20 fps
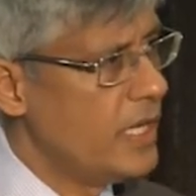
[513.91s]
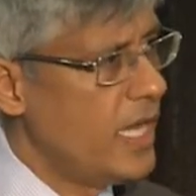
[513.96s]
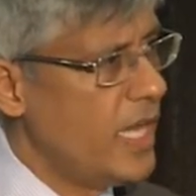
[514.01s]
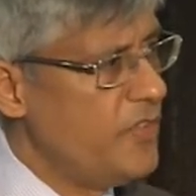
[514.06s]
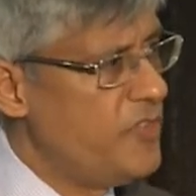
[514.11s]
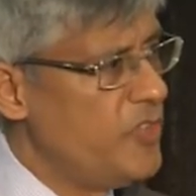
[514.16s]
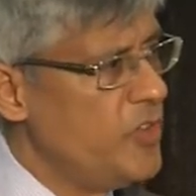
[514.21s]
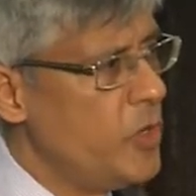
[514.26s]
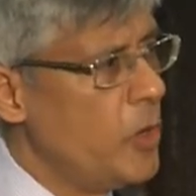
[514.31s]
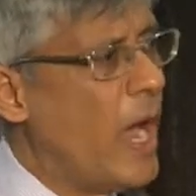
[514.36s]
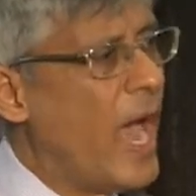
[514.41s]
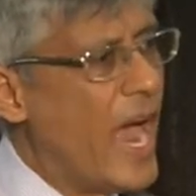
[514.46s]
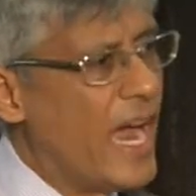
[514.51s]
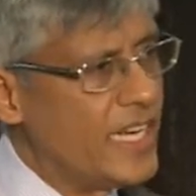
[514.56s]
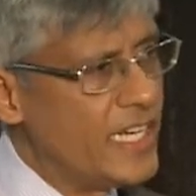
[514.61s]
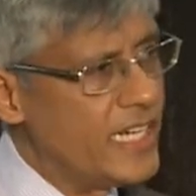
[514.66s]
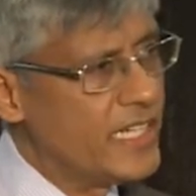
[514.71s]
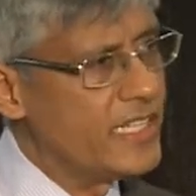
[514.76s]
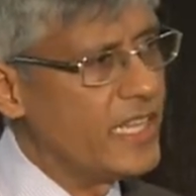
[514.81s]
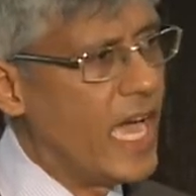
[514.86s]
If you
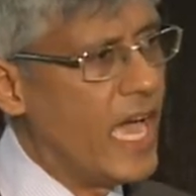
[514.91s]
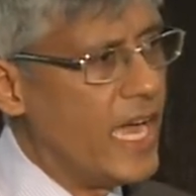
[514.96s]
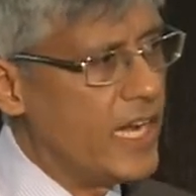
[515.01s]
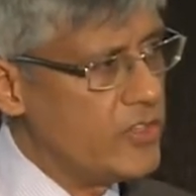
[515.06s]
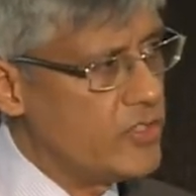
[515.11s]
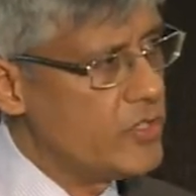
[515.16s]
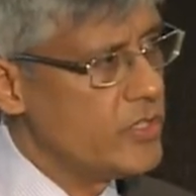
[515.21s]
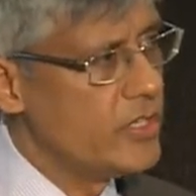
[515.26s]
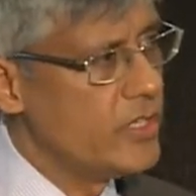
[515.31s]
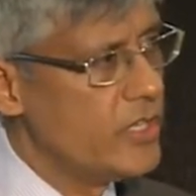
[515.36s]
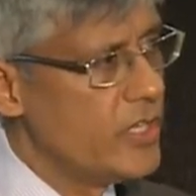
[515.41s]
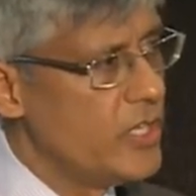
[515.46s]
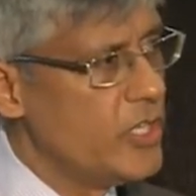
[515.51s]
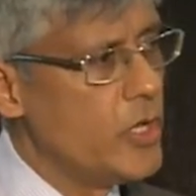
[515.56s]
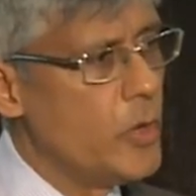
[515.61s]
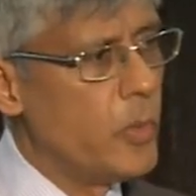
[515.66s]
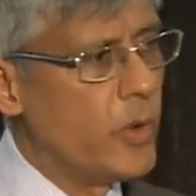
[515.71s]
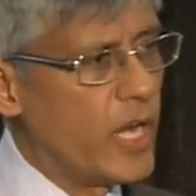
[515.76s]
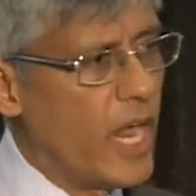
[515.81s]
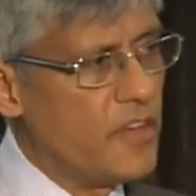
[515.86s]
added that,
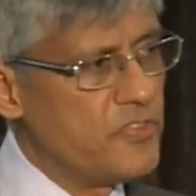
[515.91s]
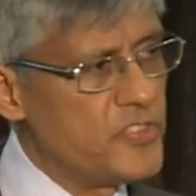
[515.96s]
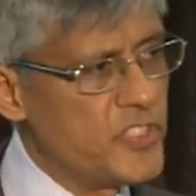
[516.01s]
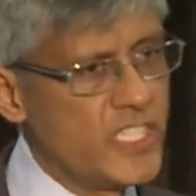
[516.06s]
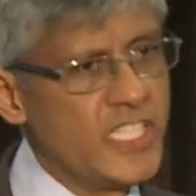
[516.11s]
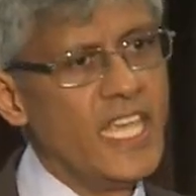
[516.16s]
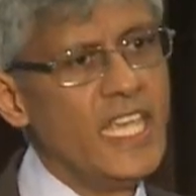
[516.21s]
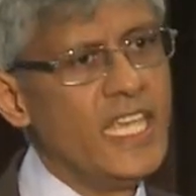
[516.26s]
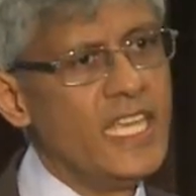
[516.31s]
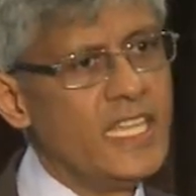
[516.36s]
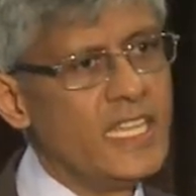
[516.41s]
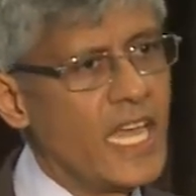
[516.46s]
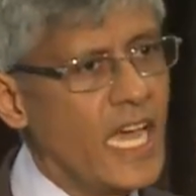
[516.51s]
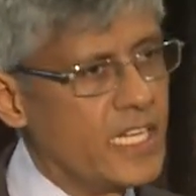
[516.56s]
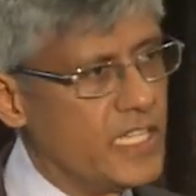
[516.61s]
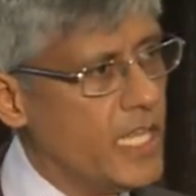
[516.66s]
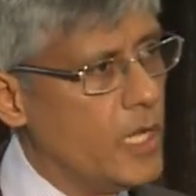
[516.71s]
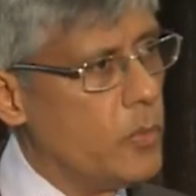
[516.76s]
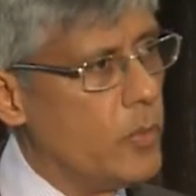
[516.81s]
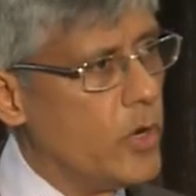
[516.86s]
you would have seen
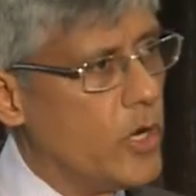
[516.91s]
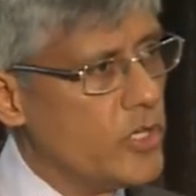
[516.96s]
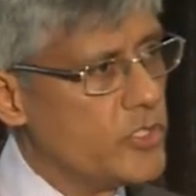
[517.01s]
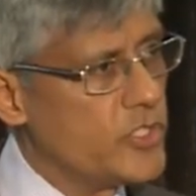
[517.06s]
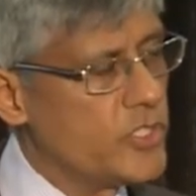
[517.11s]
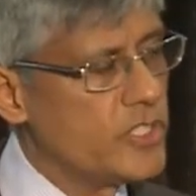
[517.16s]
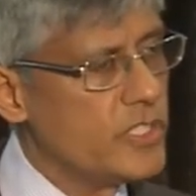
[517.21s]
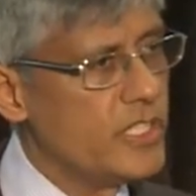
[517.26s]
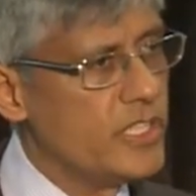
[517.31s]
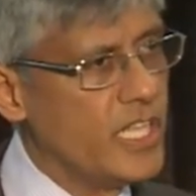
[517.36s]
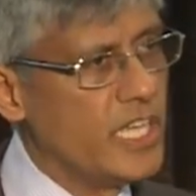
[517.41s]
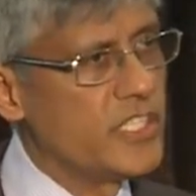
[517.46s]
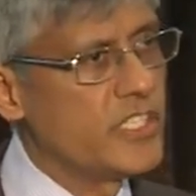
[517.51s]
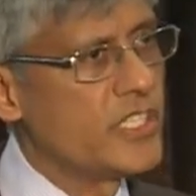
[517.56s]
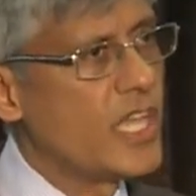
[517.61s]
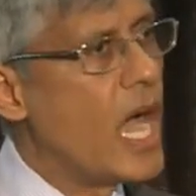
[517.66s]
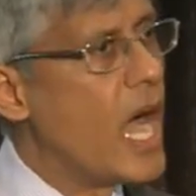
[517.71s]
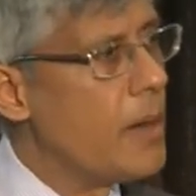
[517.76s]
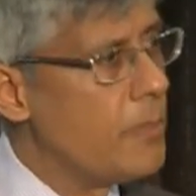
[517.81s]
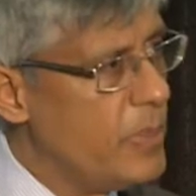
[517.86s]
that there was
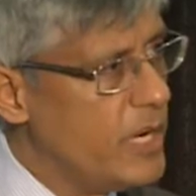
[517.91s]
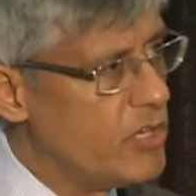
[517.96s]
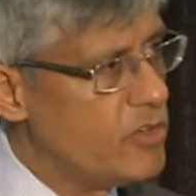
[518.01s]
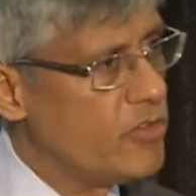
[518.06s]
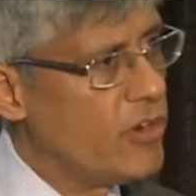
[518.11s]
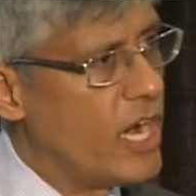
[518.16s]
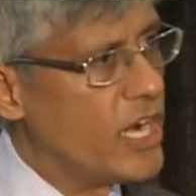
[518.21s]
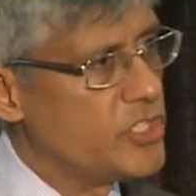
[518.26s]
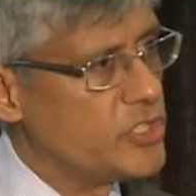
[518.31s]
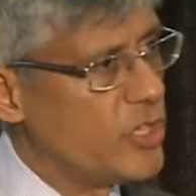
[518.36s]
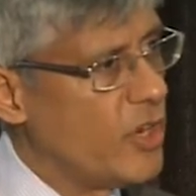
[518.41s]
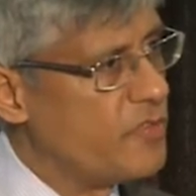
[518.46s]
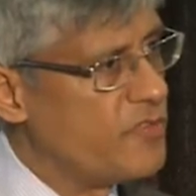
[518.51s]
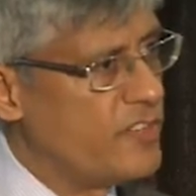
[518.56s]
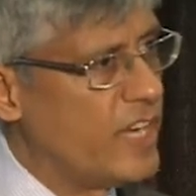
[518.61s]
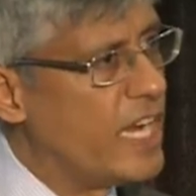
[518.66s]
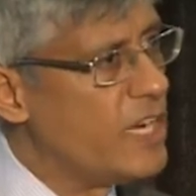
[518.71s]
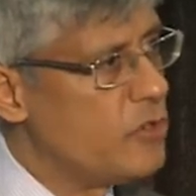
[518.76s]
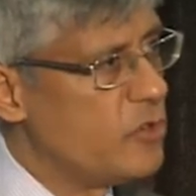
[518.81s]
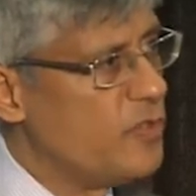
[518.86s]
this arbitrage of
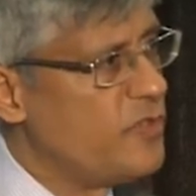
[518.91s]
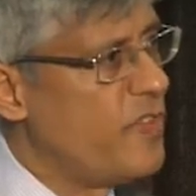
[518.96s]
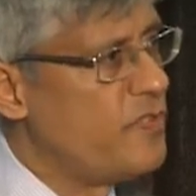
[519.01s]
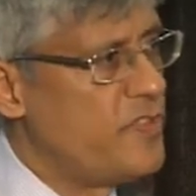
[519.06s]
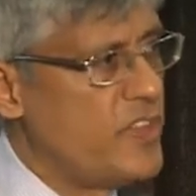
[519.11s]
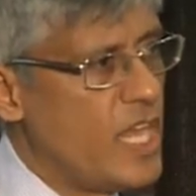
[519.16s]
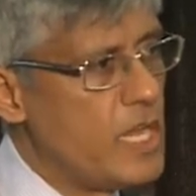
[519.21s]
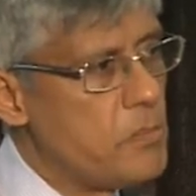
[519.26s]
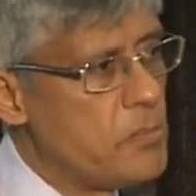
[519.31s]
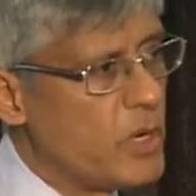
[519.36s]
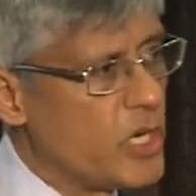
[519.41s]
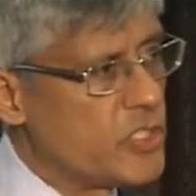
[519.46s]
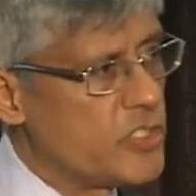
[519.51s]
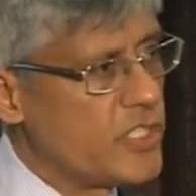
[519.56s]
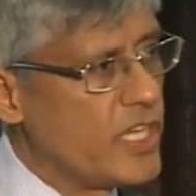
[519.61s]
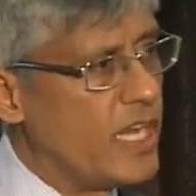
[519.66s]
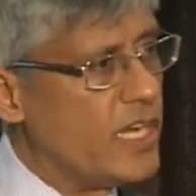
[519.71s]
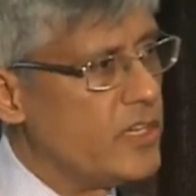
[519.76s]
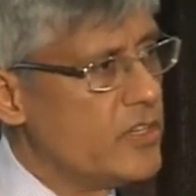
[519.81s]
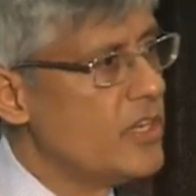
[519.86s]
10 to
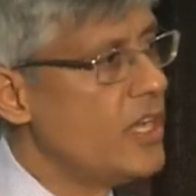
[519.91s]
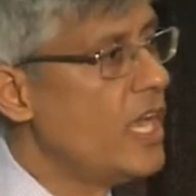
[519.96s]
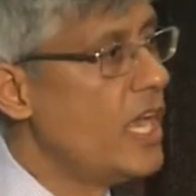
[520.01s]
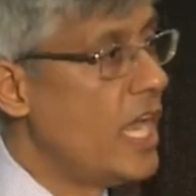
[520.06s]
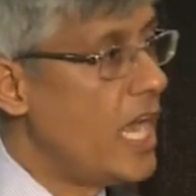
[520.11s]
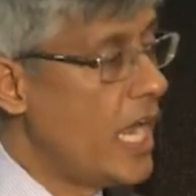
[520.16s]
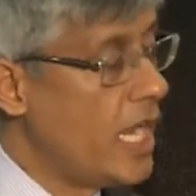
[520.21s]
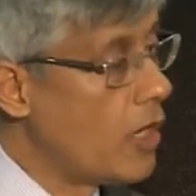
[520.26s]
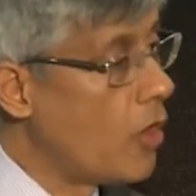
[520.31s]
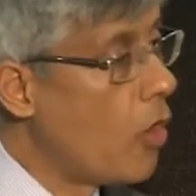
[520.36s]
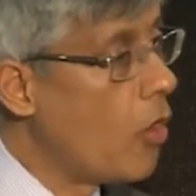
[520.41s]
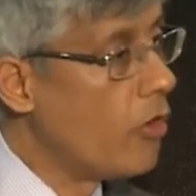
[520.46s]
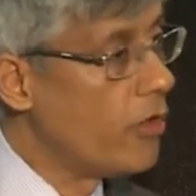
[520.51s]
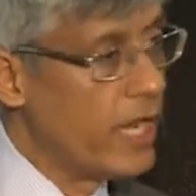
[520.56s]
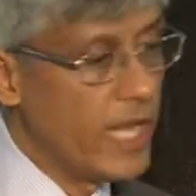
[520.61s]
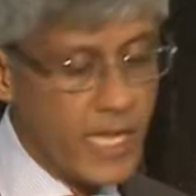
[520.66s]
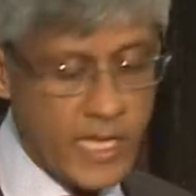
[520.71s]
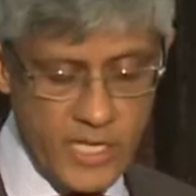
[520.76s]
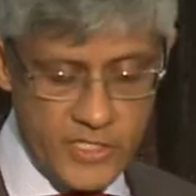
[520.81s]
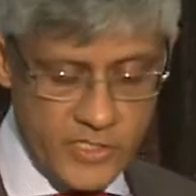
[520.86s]
15% in
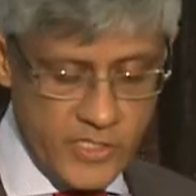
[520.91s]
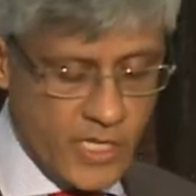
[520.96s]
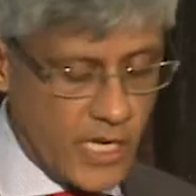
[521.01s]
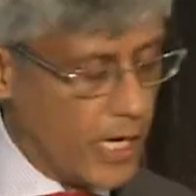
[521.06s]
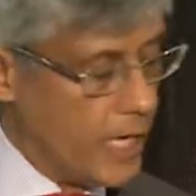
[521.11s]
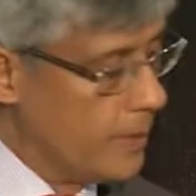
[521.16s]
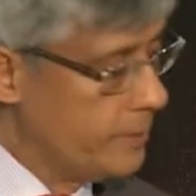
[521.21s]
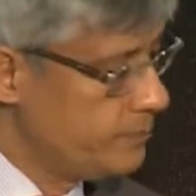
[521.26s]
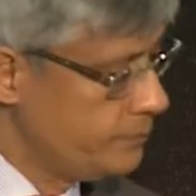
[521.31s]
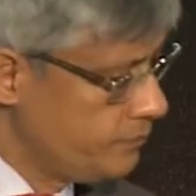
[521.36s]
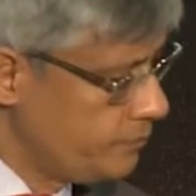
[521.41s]
owning Kiska.